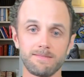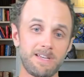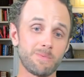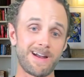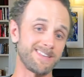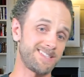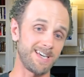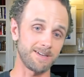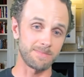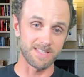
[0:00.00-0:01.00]
Meanwhile,
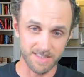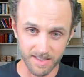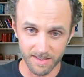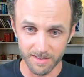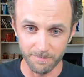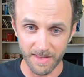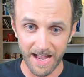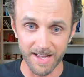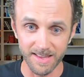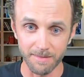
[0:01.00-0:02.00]
Tim is still
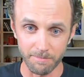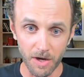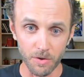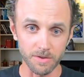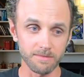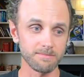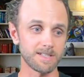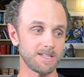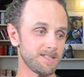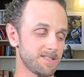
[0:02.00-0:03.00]
on the boat,
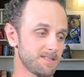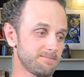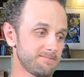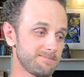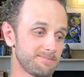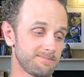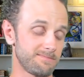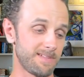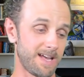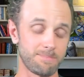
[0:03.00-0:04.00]
because
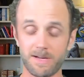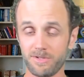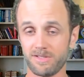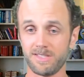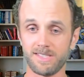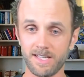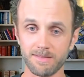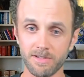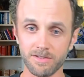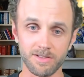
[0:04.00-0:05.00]
I probably should have stayed
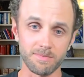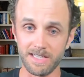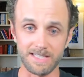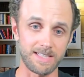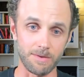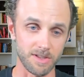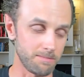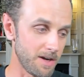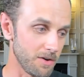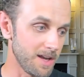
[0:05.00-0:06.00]
on the boat too, but he stayed with
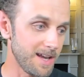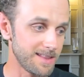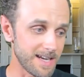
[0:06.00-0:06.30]
the boat.